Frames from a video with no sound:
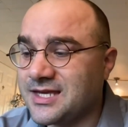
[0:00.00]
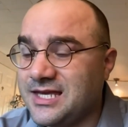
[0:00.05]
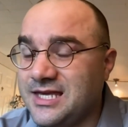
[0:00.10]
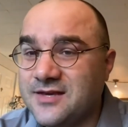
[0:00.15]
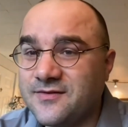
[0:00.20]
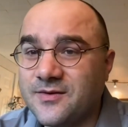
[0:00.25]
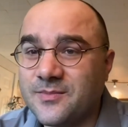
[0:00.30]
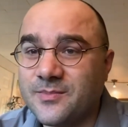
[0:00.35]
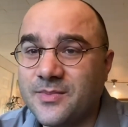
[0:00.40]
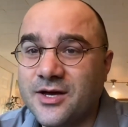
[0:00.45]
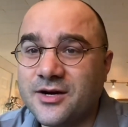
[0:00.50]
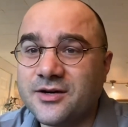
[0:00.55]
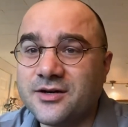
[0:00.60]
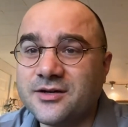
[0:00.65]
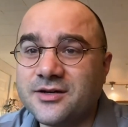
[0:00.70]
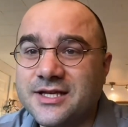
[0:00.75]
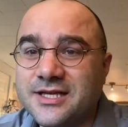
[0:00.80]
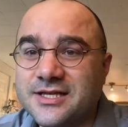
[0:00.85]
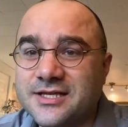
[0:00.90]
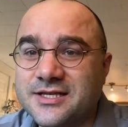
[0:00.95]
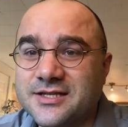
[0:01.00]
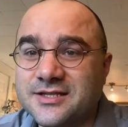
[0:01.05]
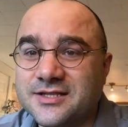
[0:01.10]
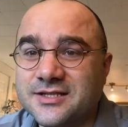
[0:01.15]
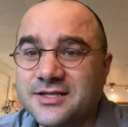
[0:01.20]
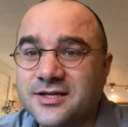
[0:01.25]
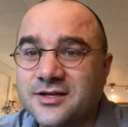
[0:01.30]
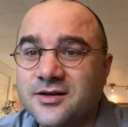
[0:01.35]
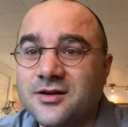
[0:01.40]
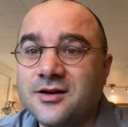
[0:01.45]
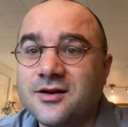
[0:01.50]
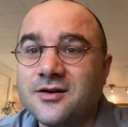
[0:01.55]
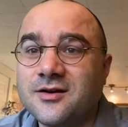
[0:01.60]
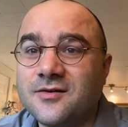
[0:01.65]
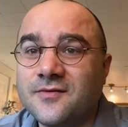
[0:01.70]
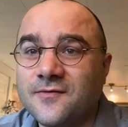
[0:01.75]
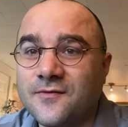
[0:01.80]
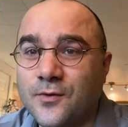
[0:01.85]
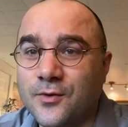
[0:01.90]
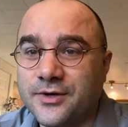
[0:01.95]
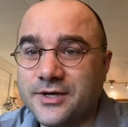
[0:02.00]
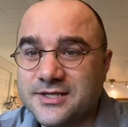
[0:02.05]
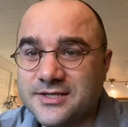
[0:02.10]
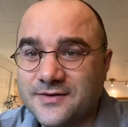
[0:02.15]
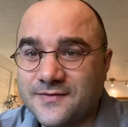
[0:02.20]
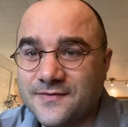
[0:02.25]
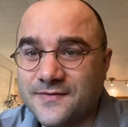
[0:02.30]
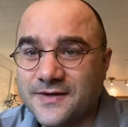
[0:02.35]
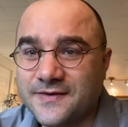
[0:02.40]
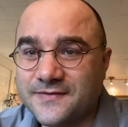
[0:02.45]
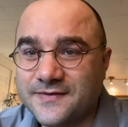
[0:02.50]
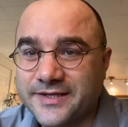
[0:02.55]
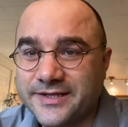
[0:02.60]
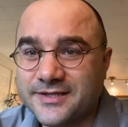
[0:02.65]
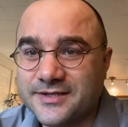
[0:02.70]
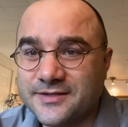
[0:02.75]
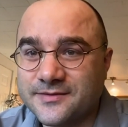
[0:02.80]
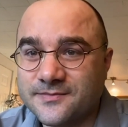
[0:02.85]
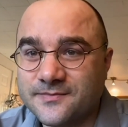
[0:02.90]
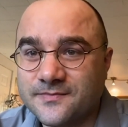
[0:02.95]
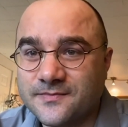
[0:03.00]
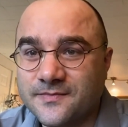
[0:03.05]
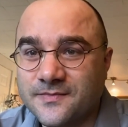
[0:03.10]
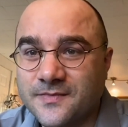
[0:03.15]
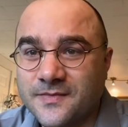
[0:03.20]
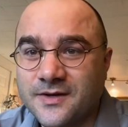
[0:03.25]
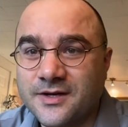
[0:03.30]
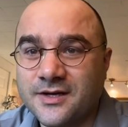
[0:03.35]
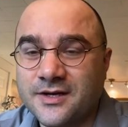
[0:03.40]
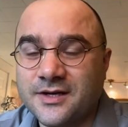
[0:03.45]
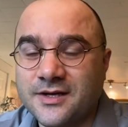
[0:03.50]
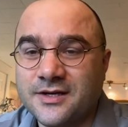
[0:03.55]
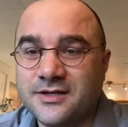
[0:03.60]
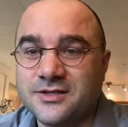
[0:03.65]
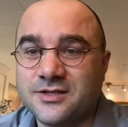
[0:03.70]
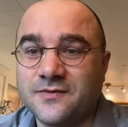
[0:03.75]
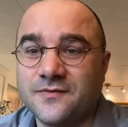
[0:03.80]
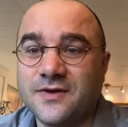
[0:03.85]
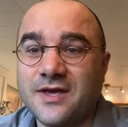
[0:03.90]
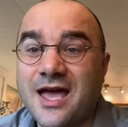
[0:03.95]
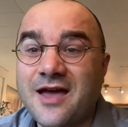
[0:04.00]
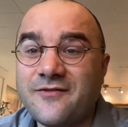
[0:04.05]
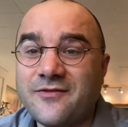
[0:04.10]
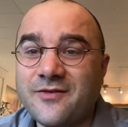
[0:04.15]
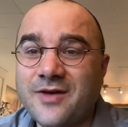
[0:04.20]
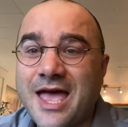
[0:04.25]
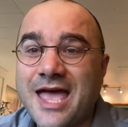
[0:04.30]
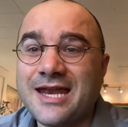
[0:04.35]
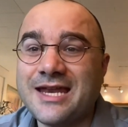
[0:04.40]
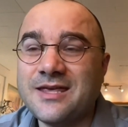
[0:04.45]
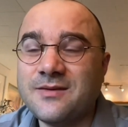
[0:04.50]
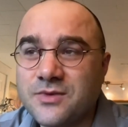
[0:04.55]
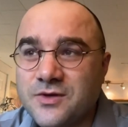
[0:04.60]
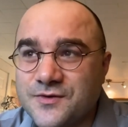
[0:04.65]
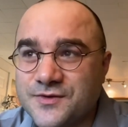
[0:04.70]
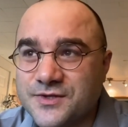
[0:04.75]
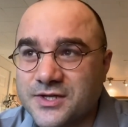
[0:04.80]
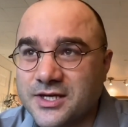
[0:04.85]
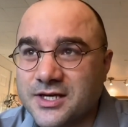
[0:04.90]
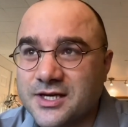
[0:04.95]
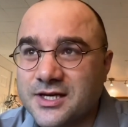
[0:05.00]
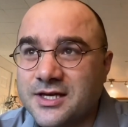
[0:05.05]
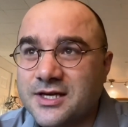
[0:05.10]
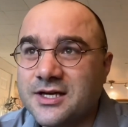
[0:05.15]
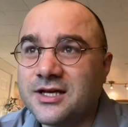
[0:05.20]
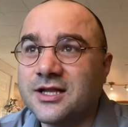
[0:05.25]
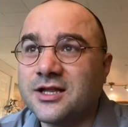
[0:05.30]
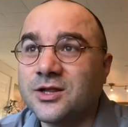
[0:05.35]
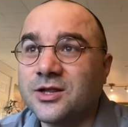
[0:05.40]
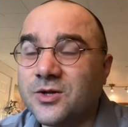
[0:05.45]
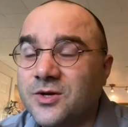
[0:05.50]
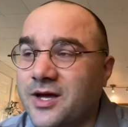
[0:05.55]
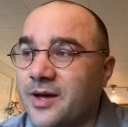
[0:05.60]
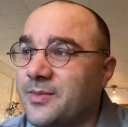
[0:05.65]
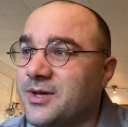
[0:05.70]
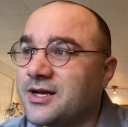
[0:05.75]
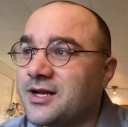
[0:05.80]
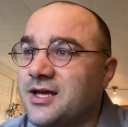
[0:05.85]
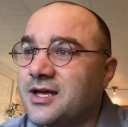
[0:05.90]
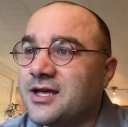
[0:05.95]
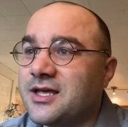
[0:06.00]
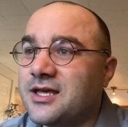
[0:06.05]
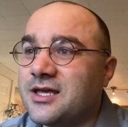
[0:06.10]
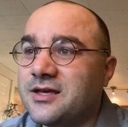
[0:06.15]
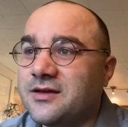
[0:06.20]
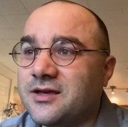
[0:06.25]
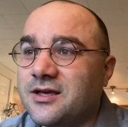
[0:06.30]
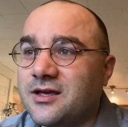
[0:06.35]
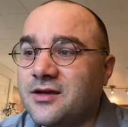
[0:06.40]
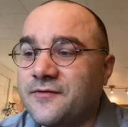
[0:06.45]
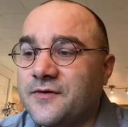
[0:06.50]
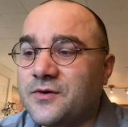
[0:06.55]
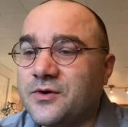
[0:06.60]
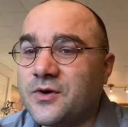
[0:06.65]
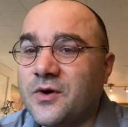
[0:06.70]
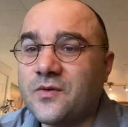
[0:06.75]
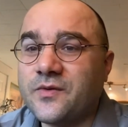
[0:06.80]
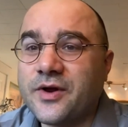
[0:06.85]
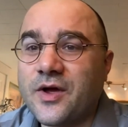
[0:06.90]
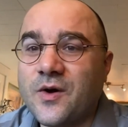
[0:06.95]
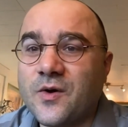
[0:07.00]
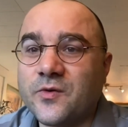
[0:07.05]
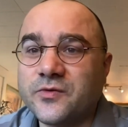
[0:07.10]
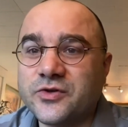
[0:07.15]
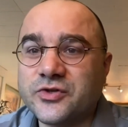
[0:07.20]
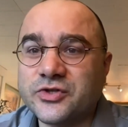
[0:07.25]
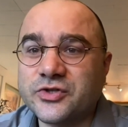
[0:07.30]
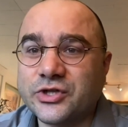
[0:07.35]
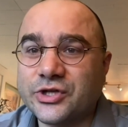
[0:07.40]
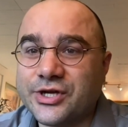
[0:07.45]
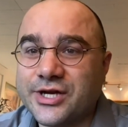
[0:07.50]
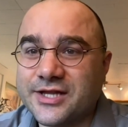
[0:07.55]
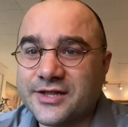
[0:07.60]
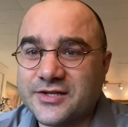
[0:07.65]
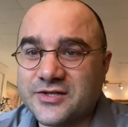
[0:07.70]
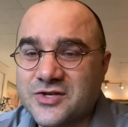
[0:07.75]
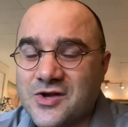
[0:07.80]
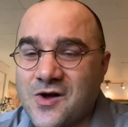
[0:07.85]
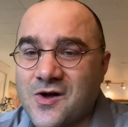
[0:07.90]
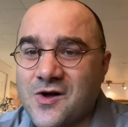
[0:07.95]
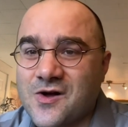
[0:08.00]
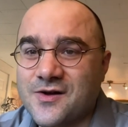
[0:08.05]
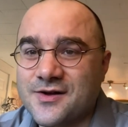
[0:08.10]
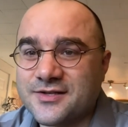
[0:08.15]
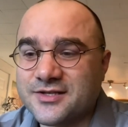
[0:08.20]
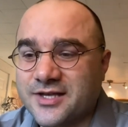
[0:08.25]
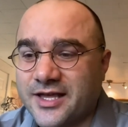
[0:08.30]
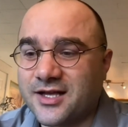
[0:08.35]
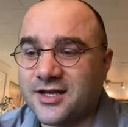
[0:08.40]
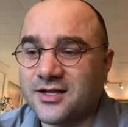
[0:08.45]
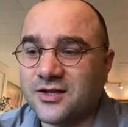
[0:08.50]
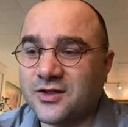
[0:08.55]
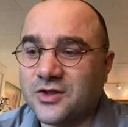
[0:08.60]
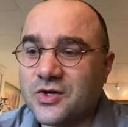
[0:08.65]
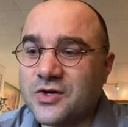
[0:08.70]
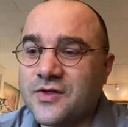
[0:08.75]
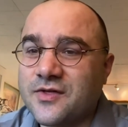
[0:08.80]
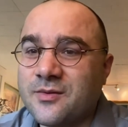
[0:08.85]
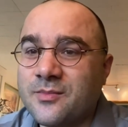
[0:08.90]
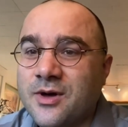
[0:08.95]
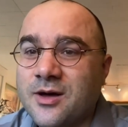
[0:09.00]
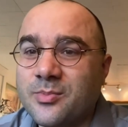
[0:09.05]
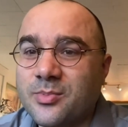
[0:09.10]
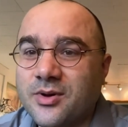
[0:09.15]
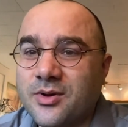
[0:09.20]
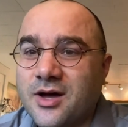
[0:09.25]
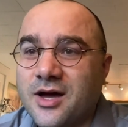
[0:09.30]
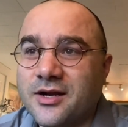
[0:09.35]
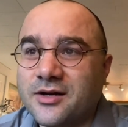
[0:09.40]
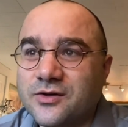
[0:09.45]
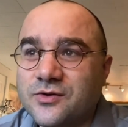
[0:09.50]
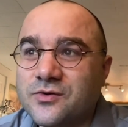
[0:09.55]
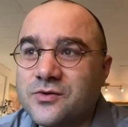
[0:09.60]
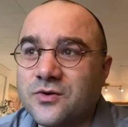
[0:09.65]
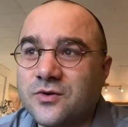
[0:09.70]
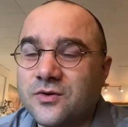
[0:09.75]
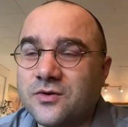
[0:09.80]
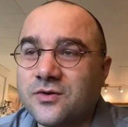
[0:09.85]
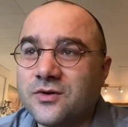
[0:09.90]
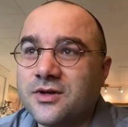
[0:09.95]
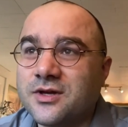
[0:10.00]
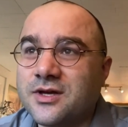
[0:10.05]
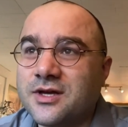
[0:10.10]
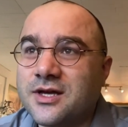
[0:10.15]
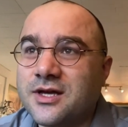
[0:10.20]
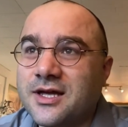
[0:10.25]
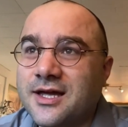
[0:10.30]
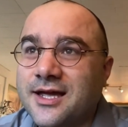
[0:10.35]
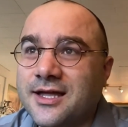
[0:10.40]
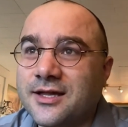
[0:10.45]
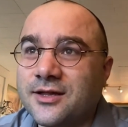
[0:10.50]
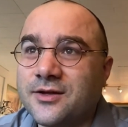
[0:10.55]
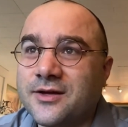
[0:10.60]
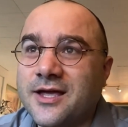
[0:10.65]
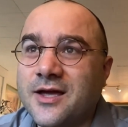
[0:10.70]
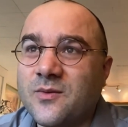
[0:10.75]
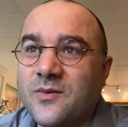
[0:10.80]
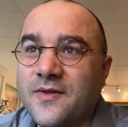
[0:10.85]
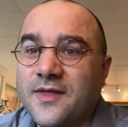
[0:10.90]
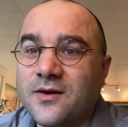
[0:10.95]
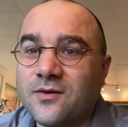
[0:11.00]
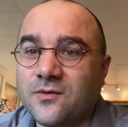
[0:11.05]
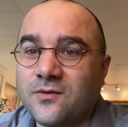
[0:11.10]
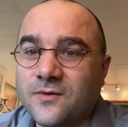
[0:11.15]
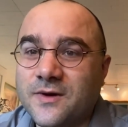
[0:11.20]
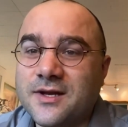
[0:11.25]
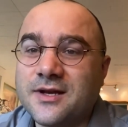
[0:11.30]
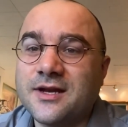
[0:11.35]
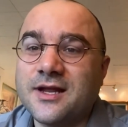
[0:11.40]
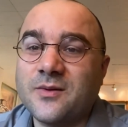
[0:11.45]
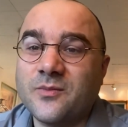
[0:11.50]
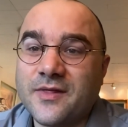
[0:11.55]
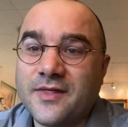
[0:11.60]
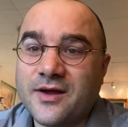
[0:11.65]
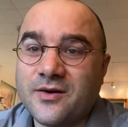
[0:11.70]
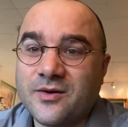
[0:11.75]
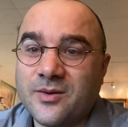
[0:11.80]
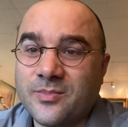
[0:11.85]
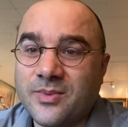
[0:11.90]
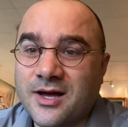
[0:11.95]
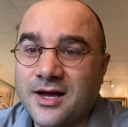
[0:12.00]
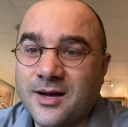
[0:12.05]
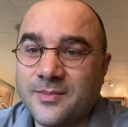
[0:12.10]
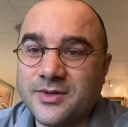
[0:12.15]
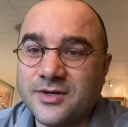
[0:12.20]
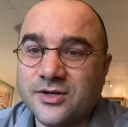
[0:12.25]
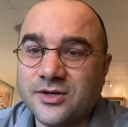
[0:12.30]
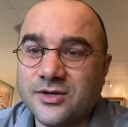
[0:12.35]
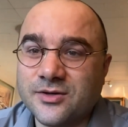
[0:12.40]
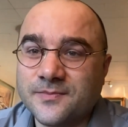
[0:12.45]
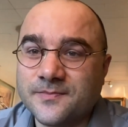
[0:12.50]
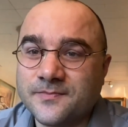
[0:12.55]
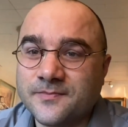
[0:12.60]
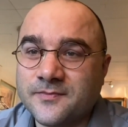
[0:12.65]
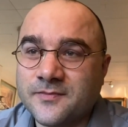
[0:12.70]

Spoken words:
Even better is 40s and 50s. So if you have any music, look, I mean, if you don't know, just look at the songs, like look them up on Google and look at when they were written and when they were popular.